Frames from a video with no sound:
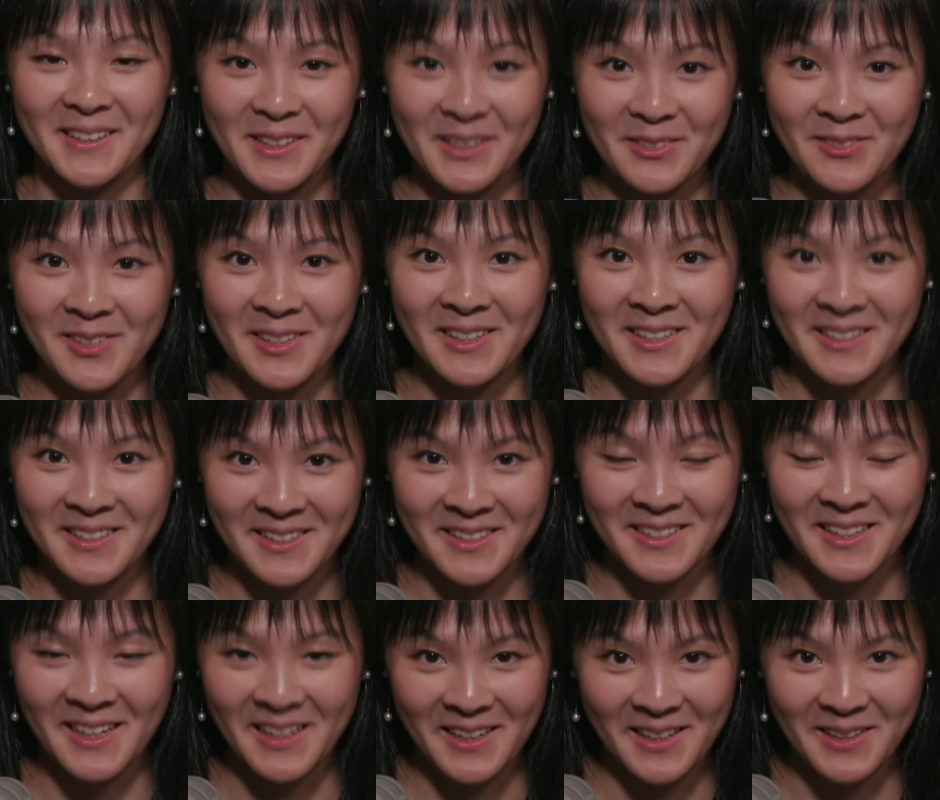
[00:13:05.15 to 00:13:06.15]
I live in in
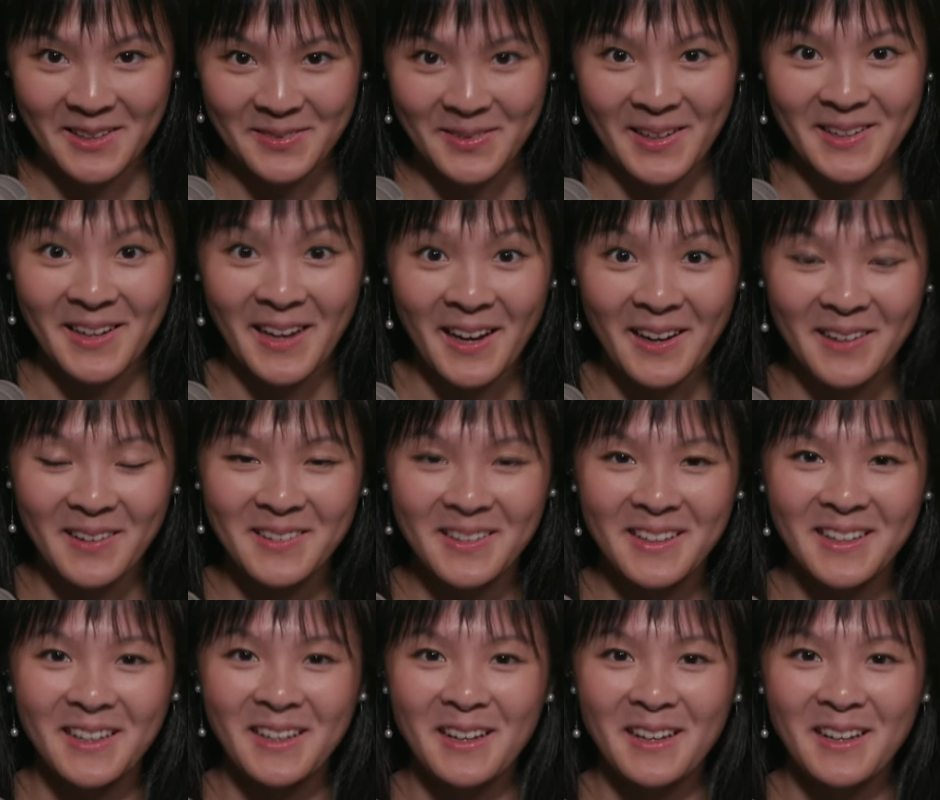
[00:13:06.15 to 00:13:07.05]
Connecticut right now.